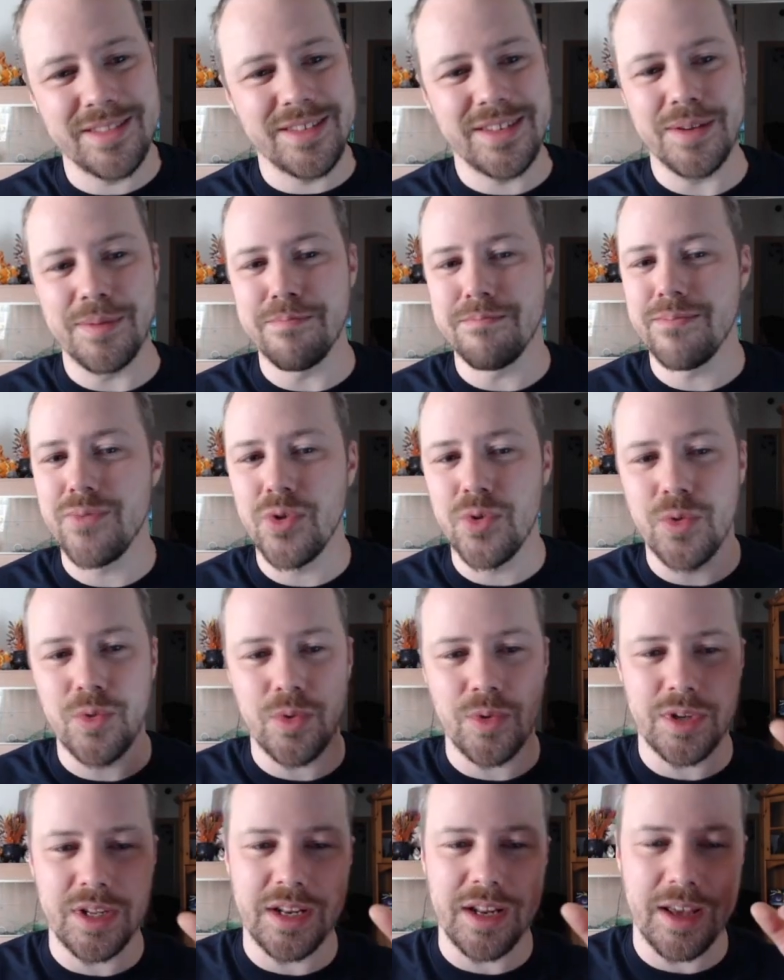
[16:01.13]
The
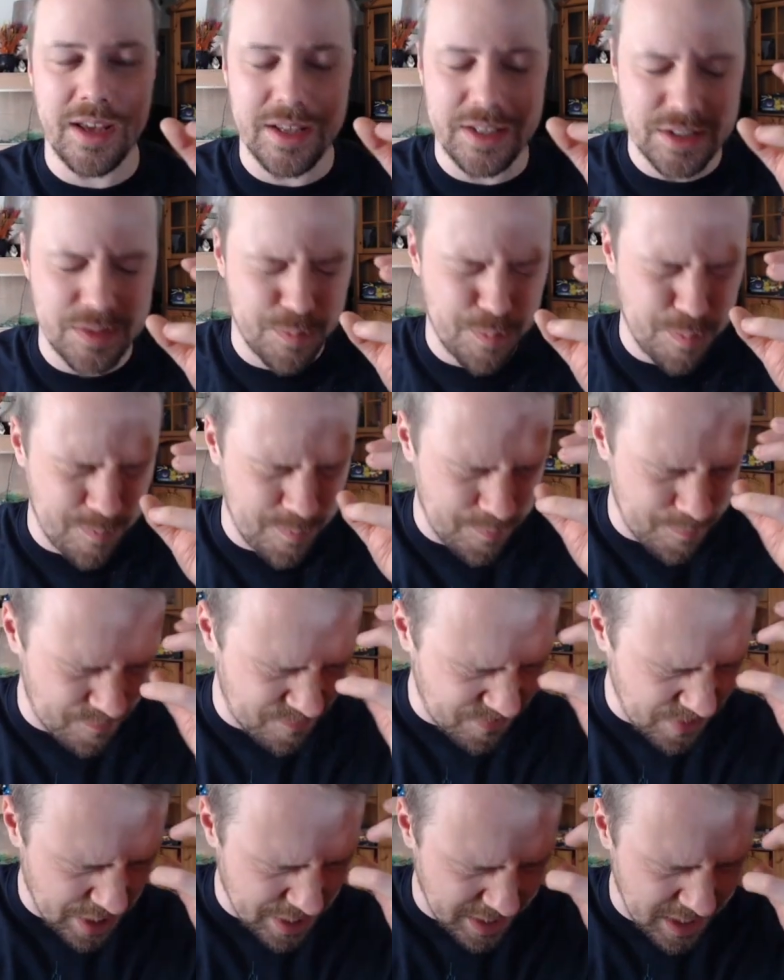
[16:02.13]
mood in it is
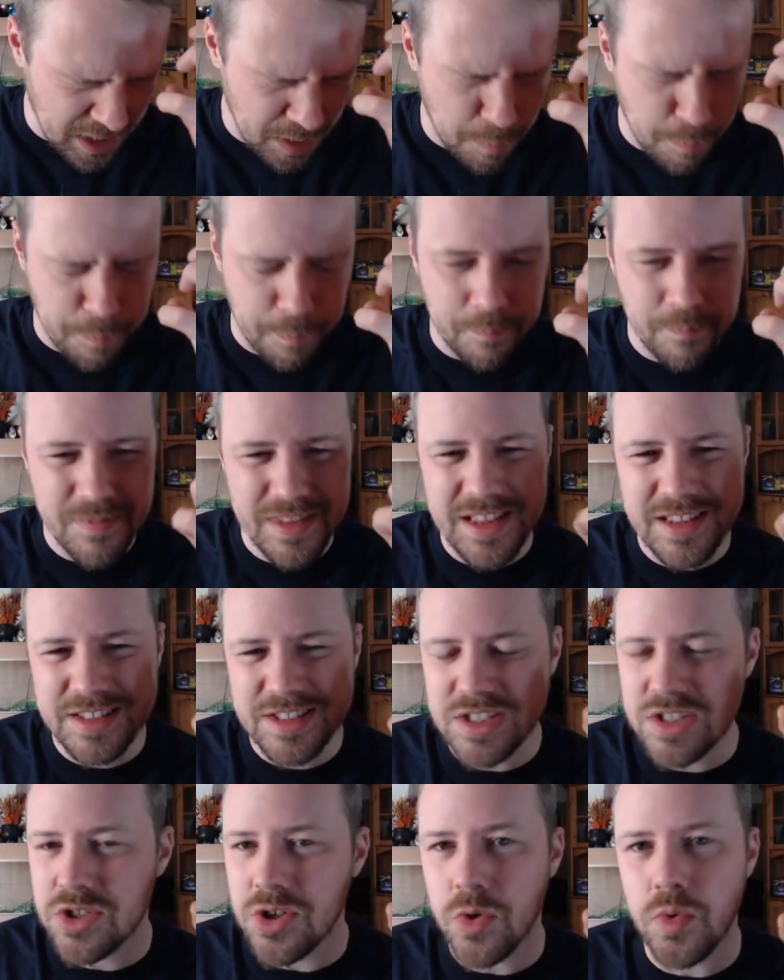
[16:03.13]
fucking... It's
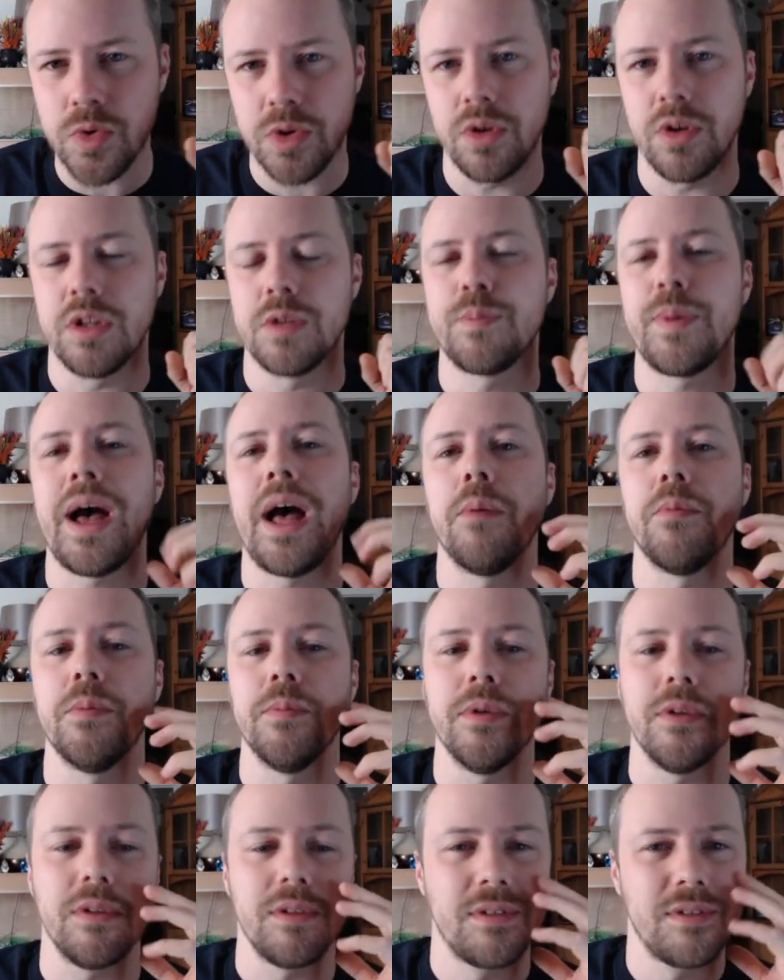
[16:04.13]
so good. It's
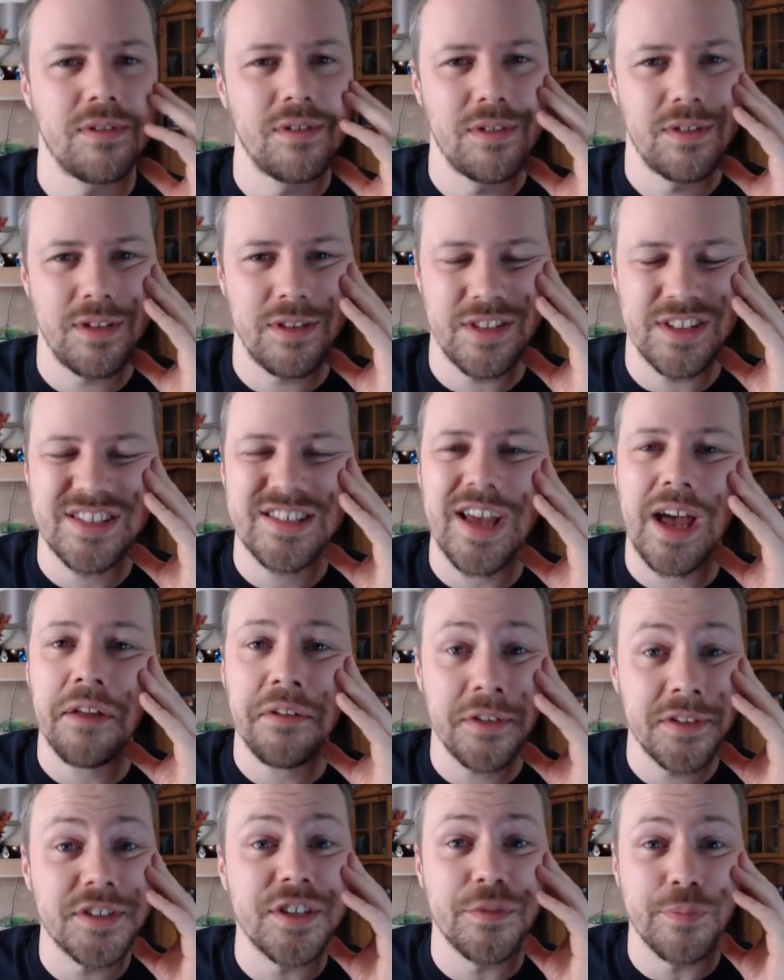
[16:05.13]
palpable. The
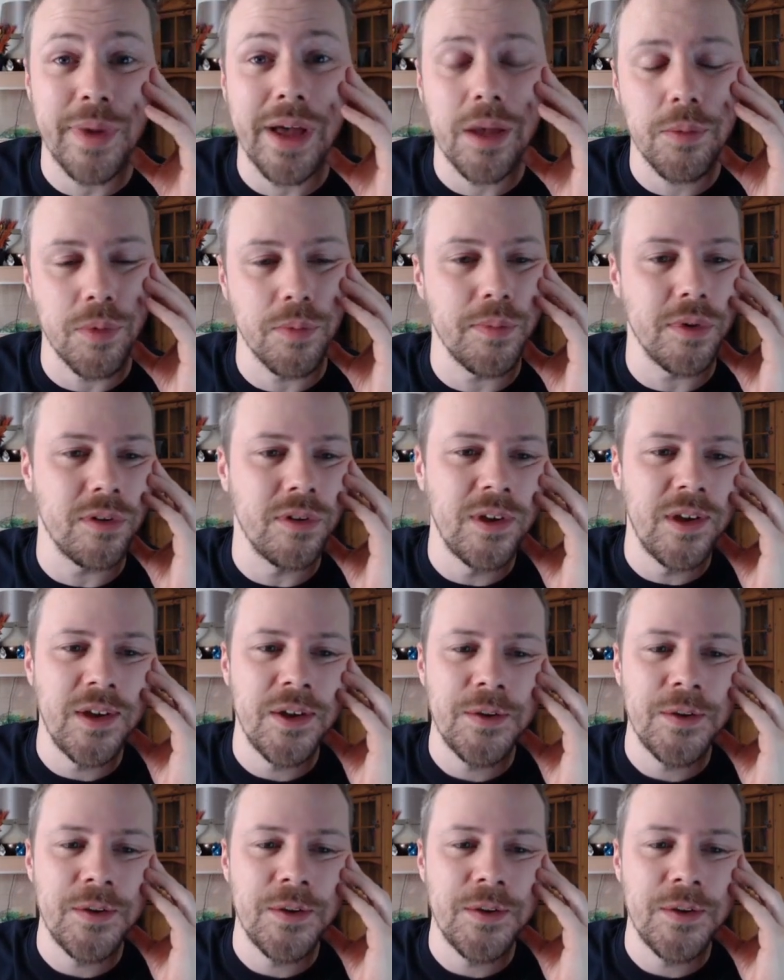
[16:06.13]
sadness is palpable.